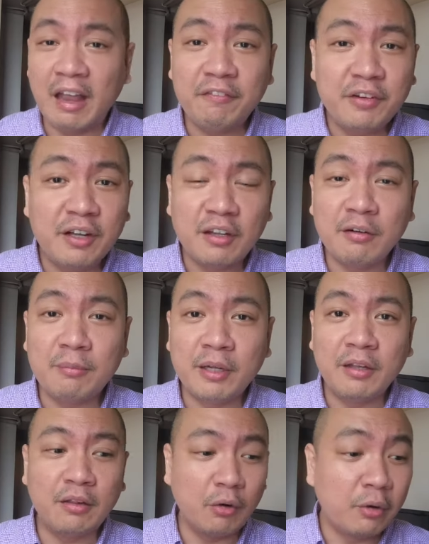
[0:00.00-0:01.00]
every other
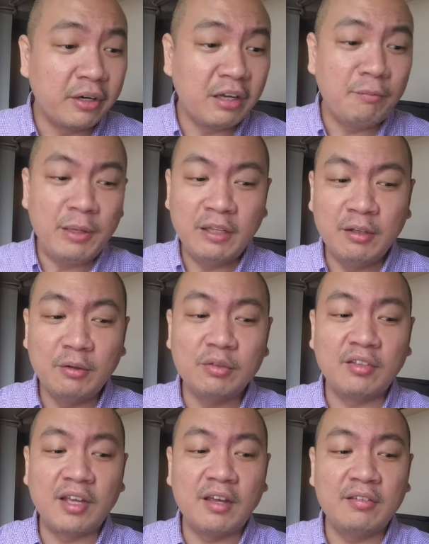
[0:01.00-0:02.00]
month, or in
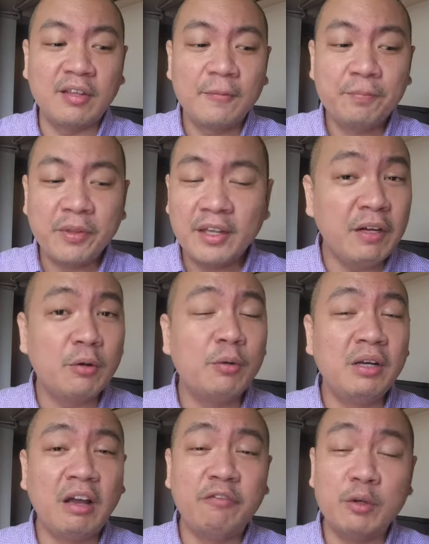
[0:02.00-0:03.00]
BDO's case, even
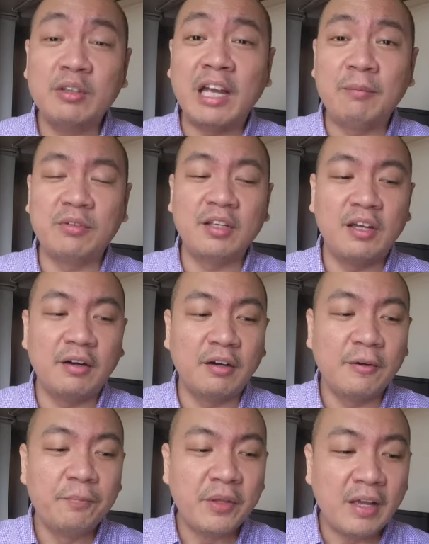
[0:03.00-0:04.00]
only a few times a
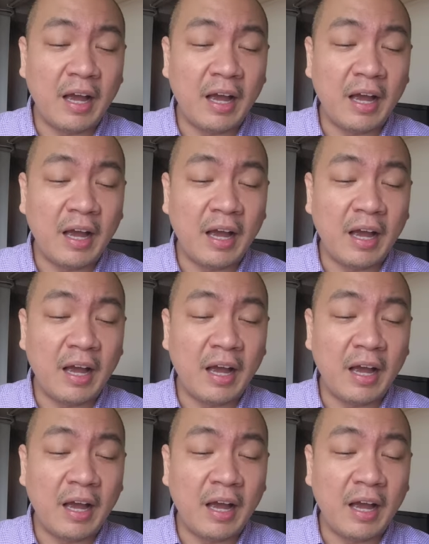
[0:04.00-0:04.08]
year,